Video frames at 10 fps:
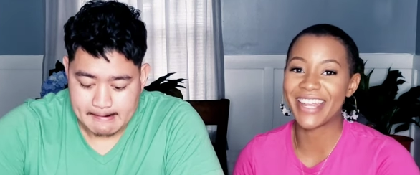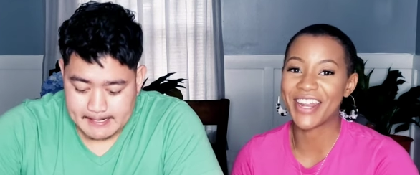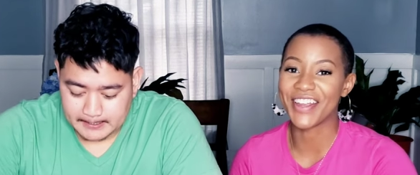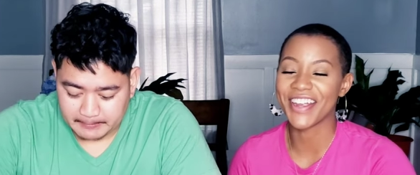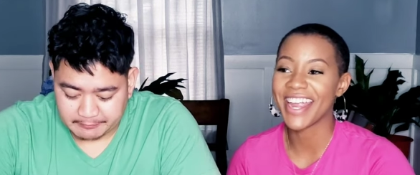
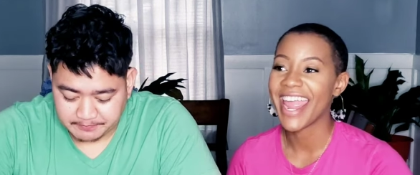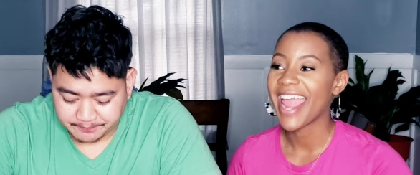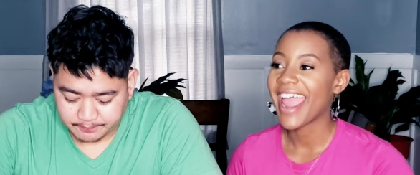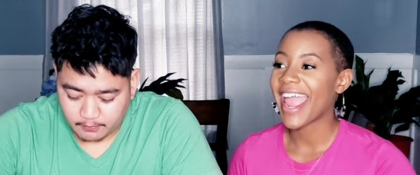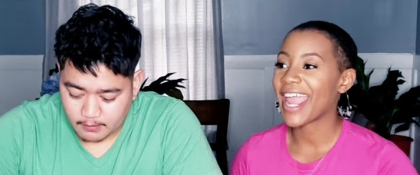Speaker 1: dinner,
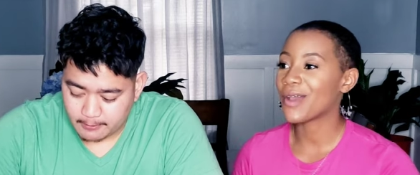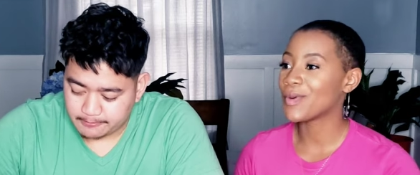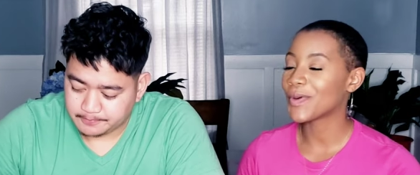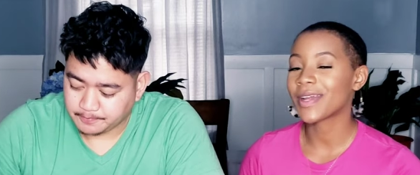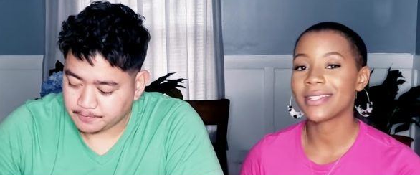and we
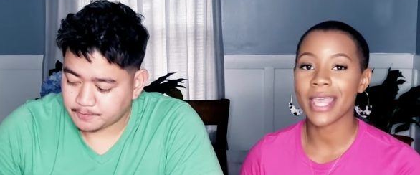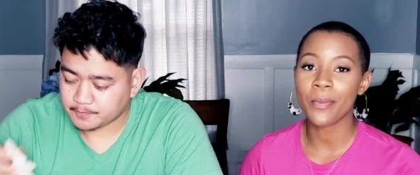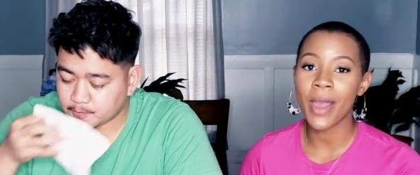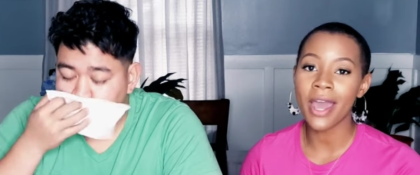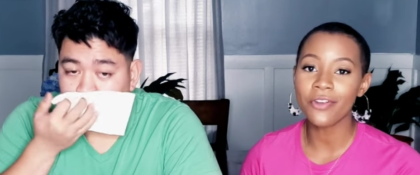were going to take a
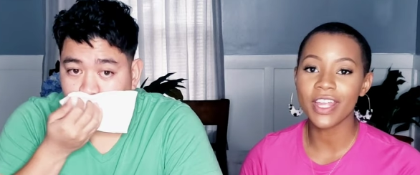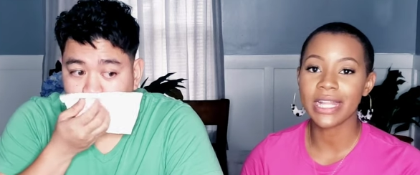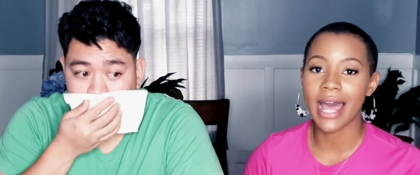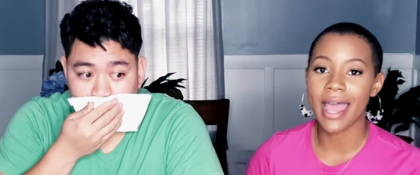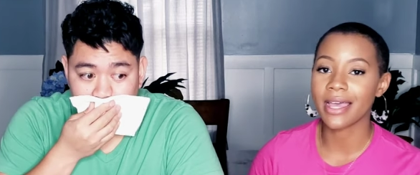pottery
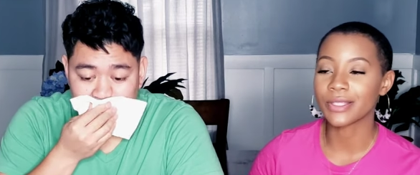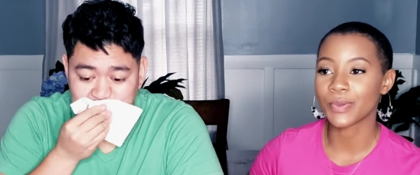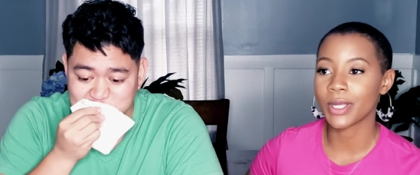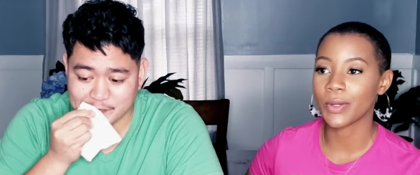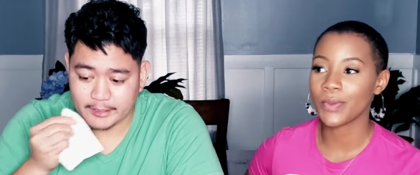class
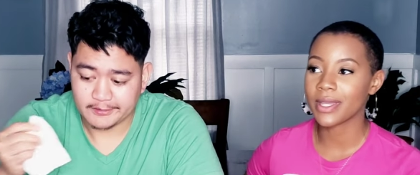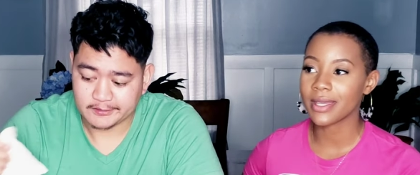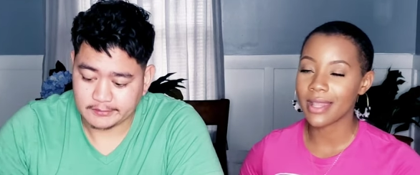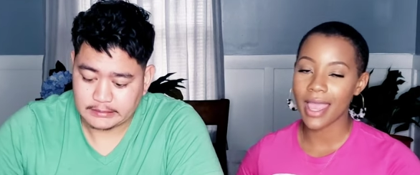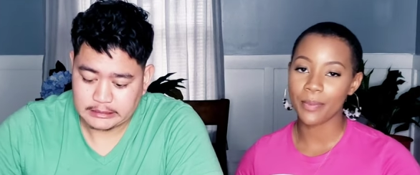where we
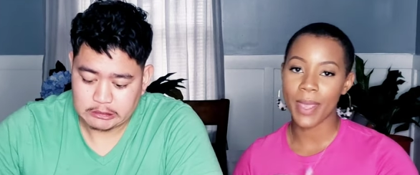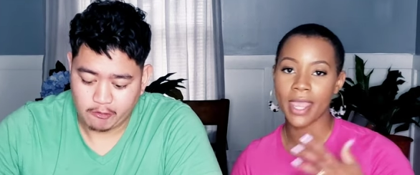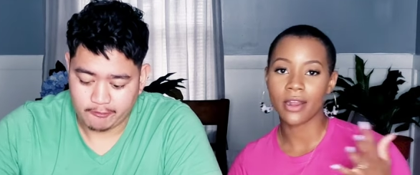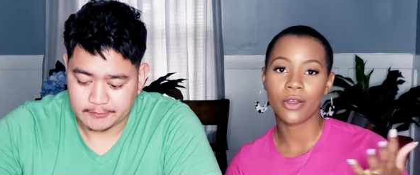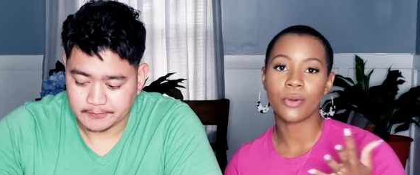could like
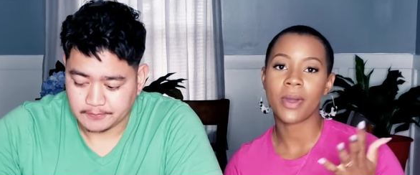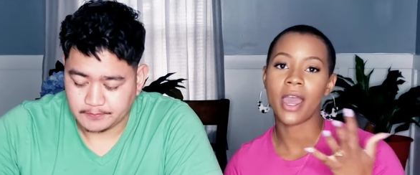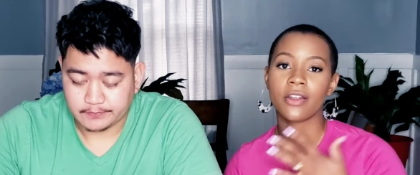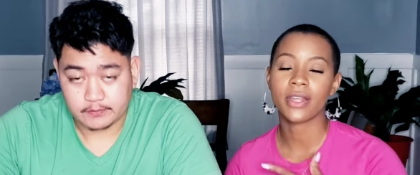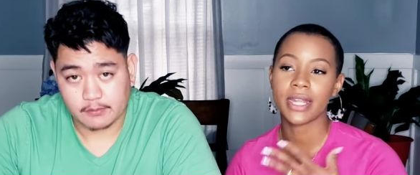paint our own
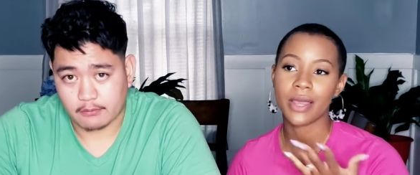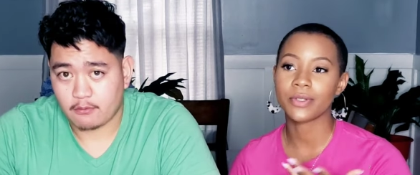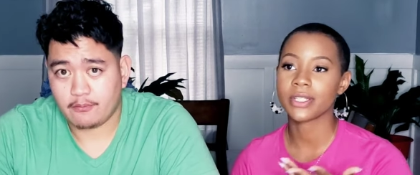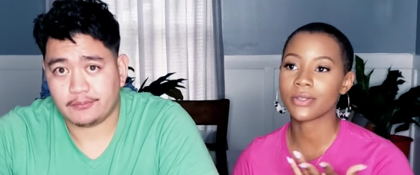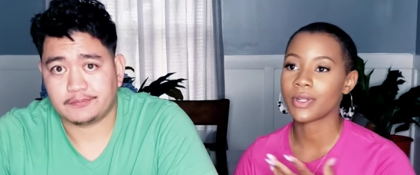pottery, and that was
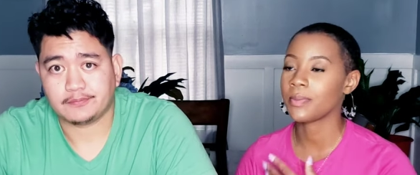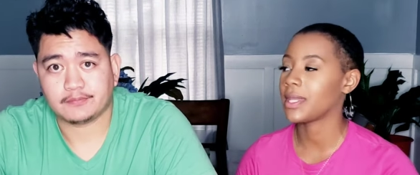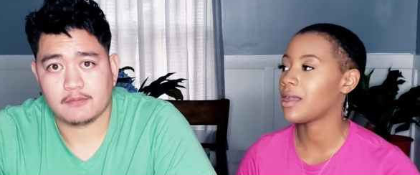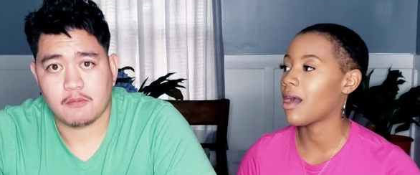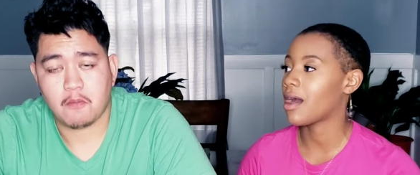just going to
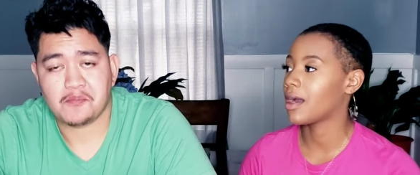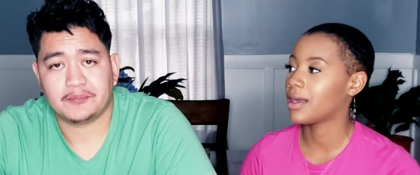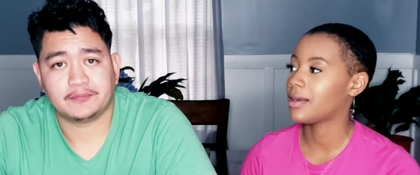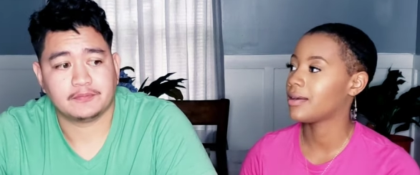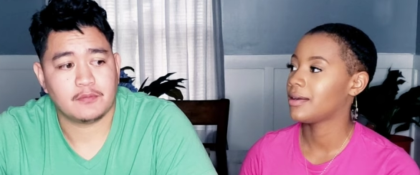be
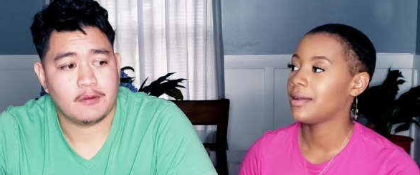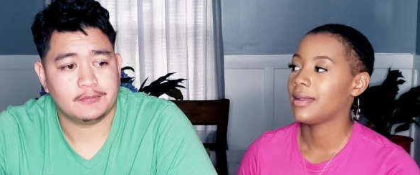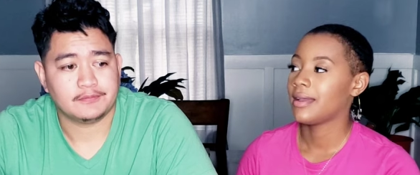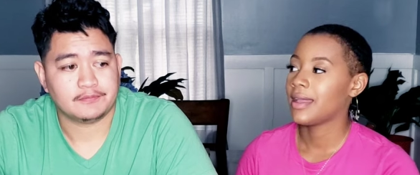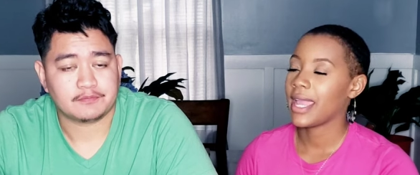our
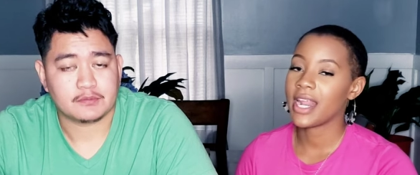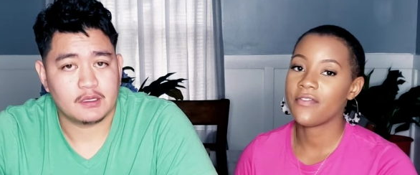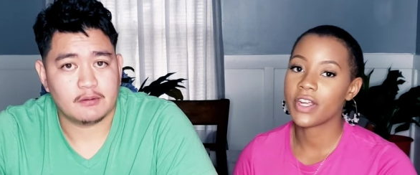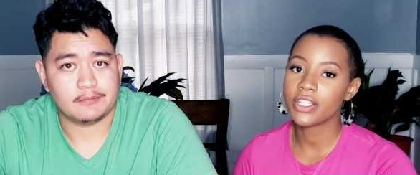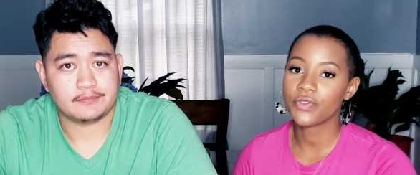
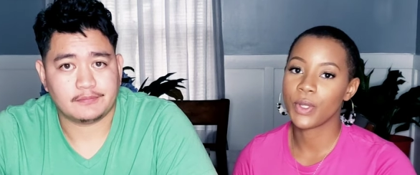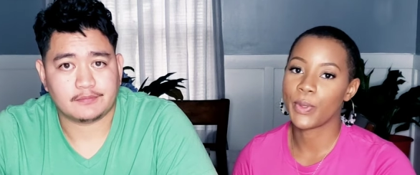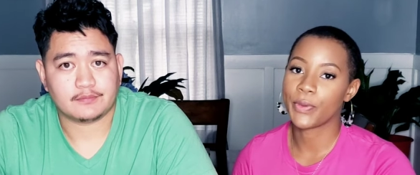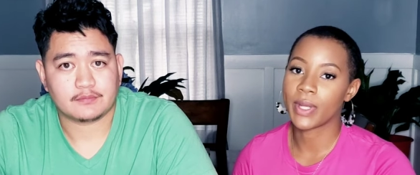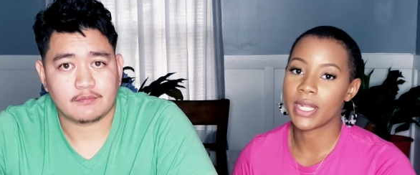anniversary with one